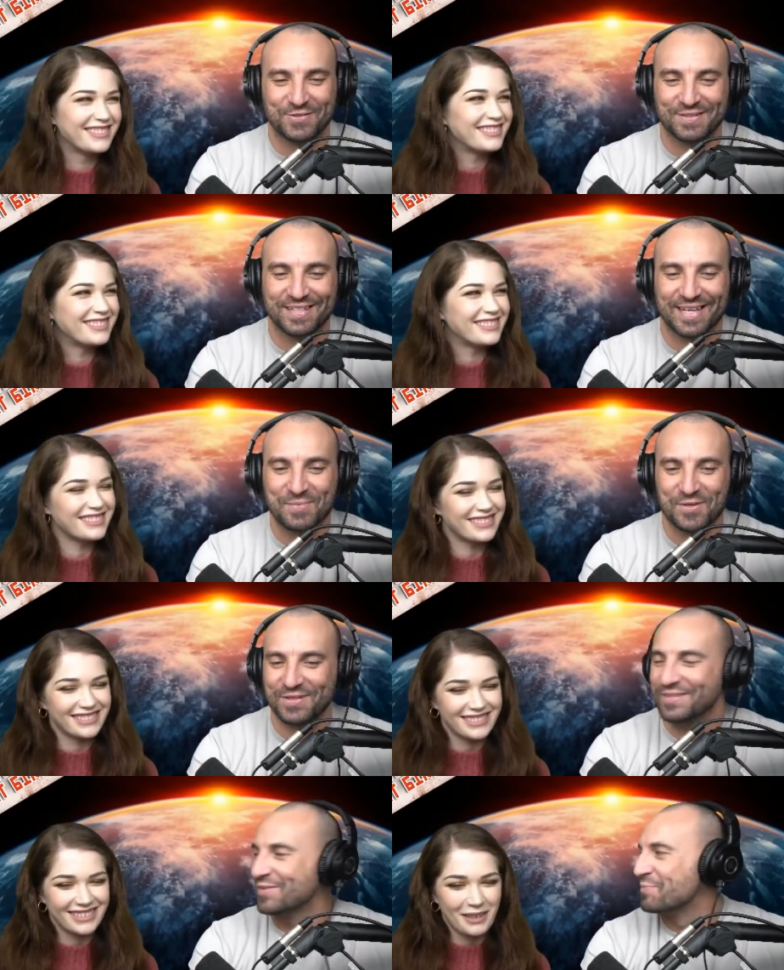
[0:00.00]
Speaker 1: to keep
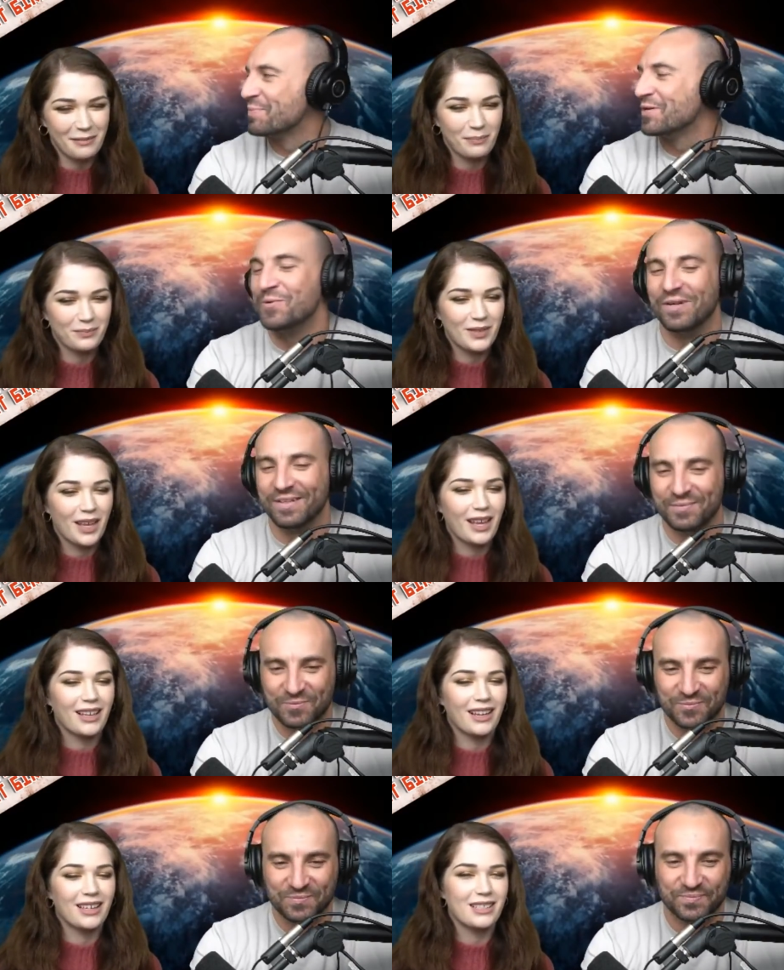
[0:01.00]
yourself pure.
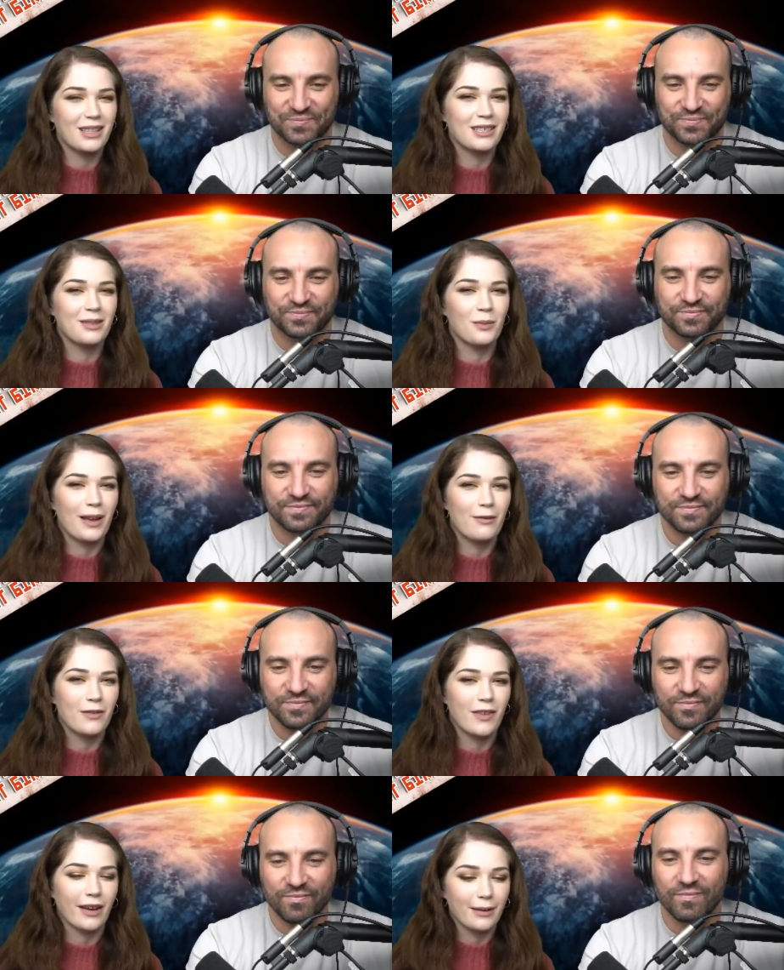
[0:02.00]
It's the wifey
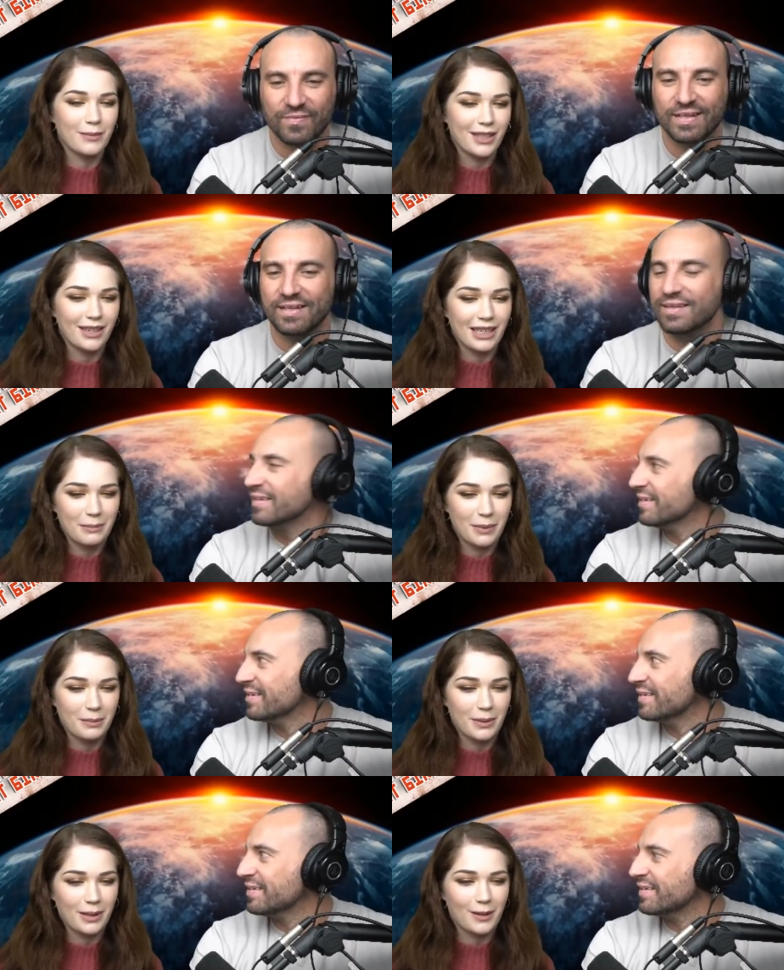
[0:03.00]
vibes. Got to keep up, you
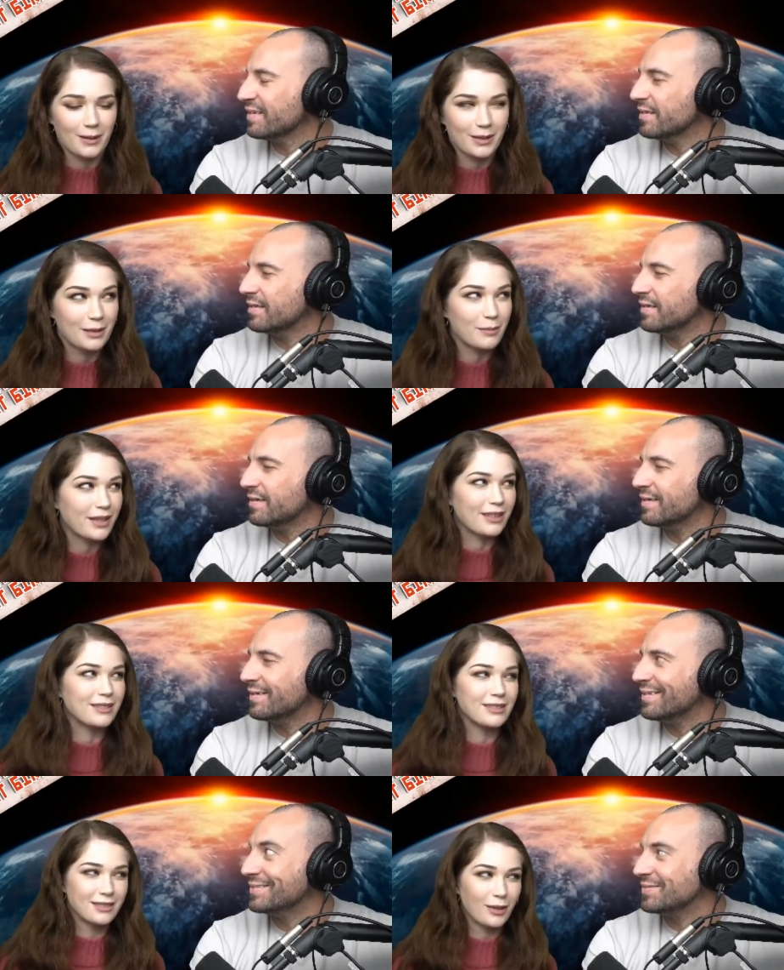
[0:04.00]
know, to keep my
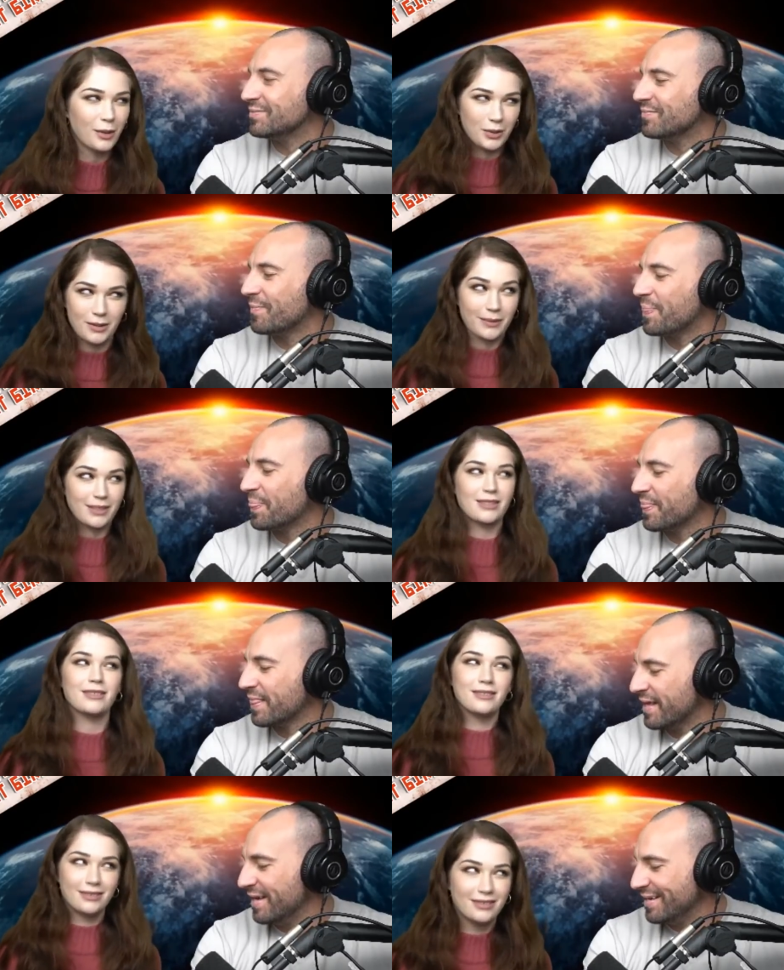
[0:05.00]
wholesomeness.
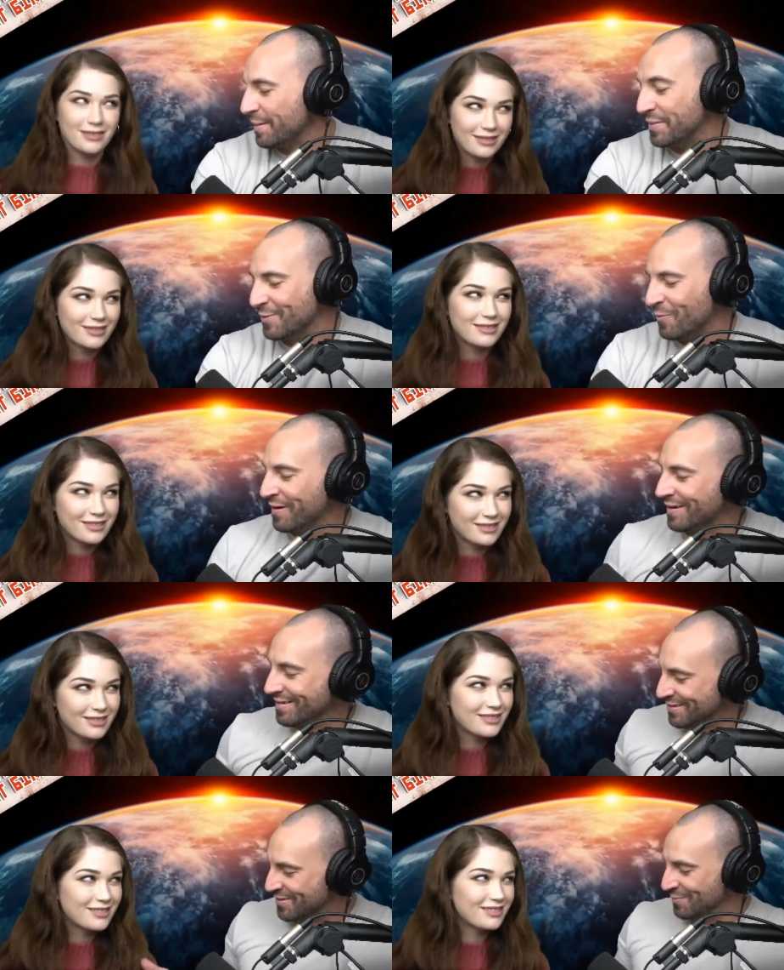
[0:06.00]
Speaker 2: I mean, you're wearing
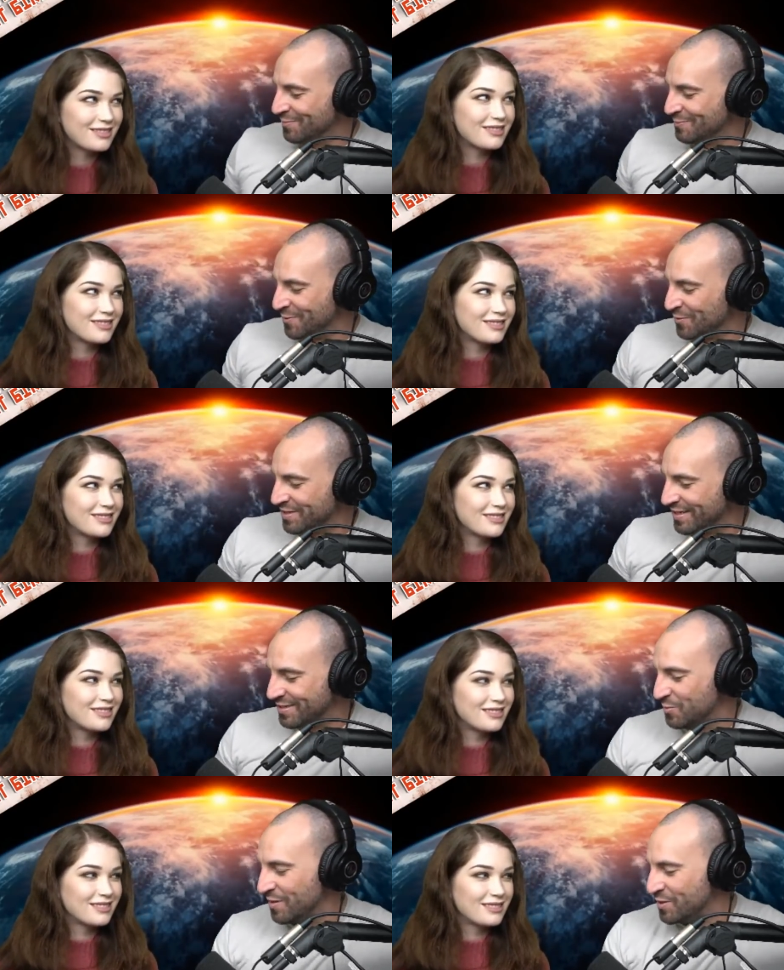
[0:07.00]
what looks like a
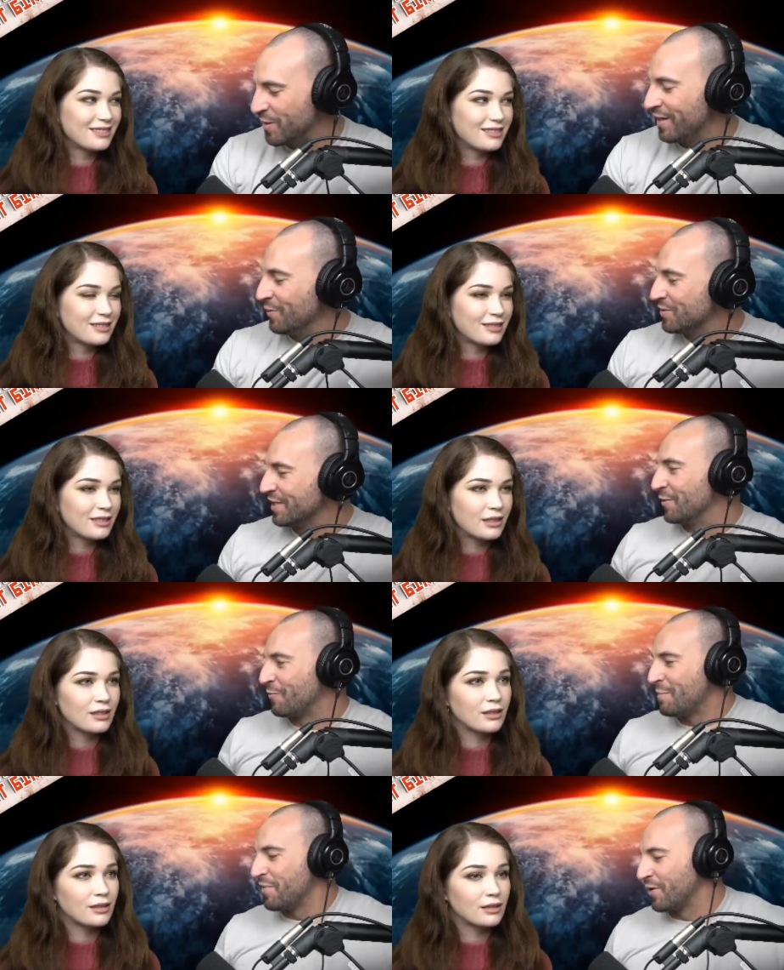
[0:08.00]
sweater that looks like your
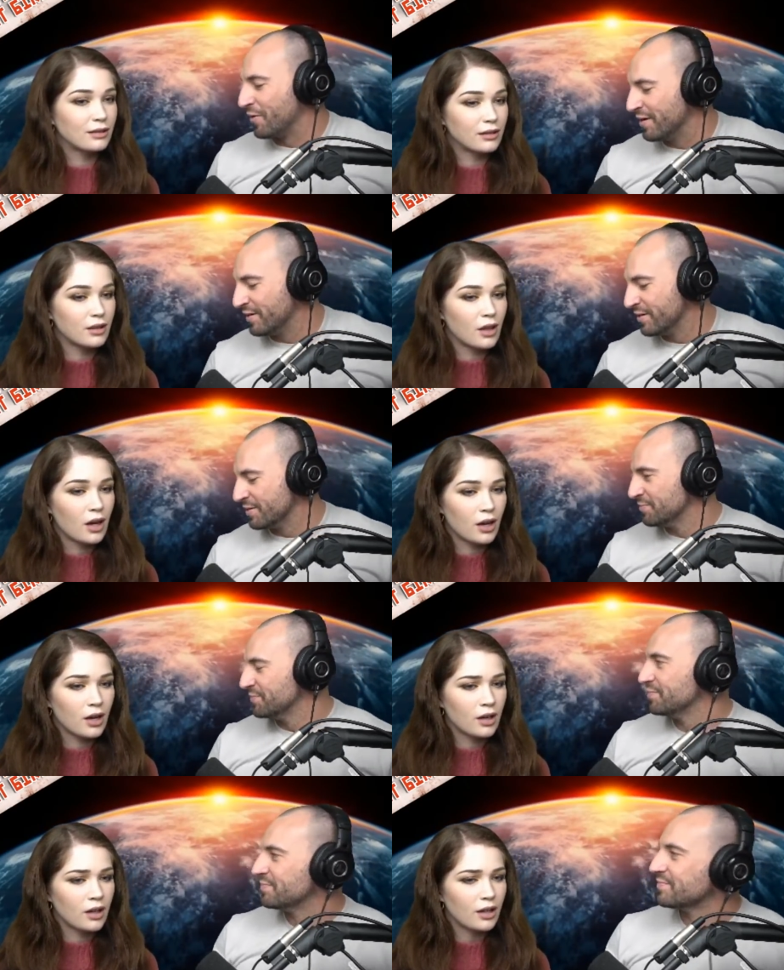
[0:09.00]
grandmother could have knitted it.
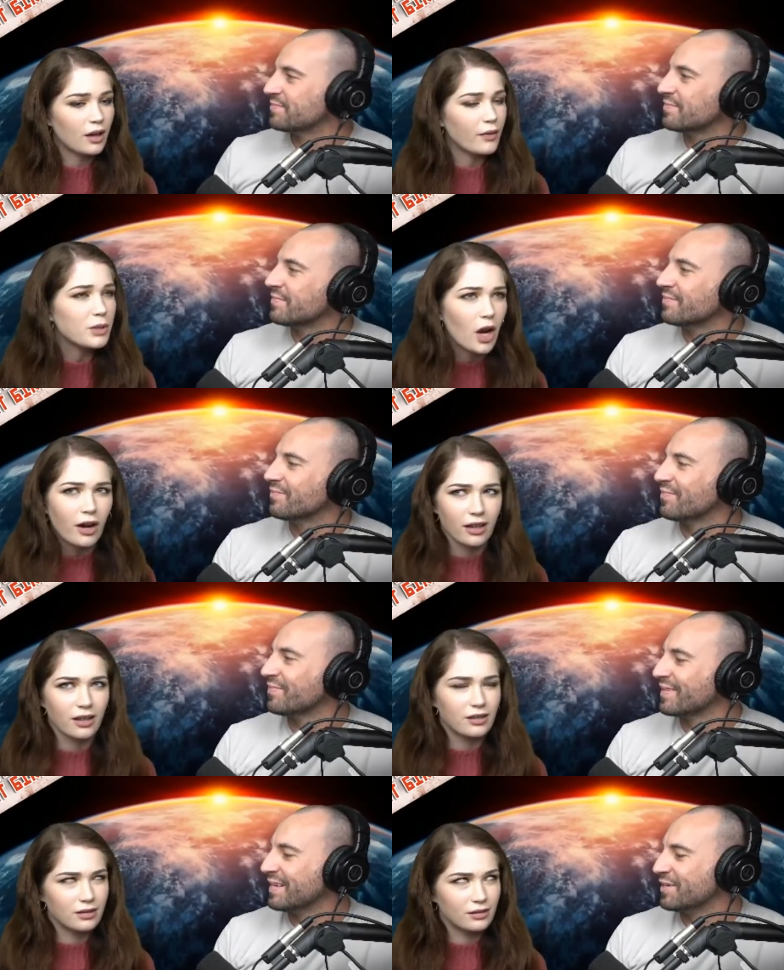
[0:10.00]
Speaker 1: Got it from Target.
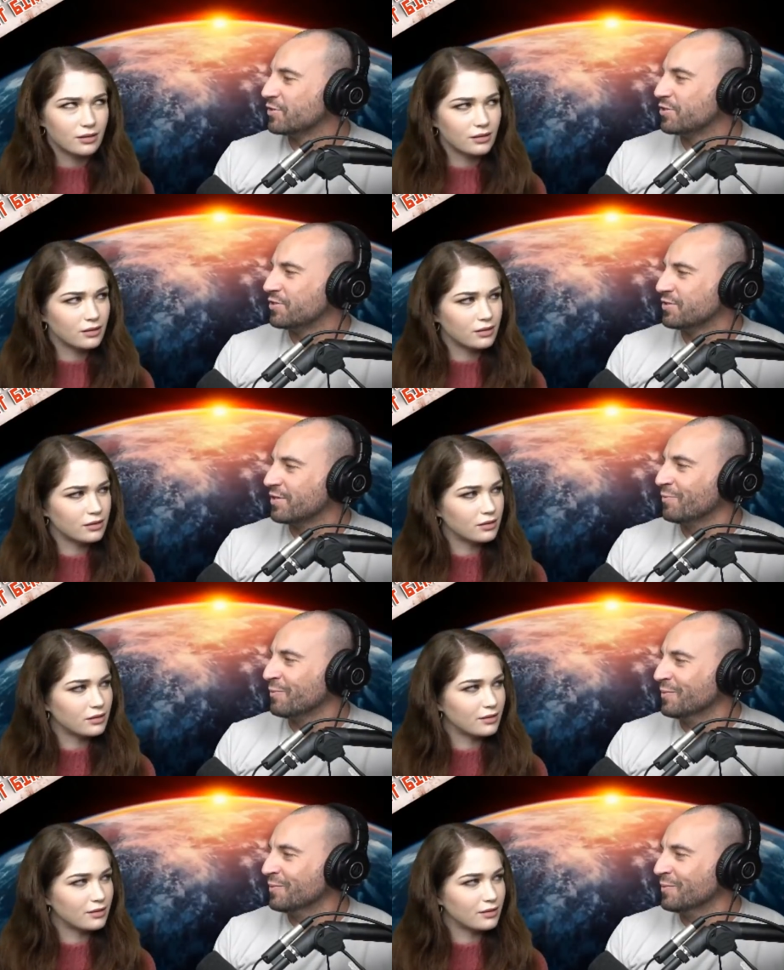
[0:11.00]
Shh!
Speaker 2: Don't ruin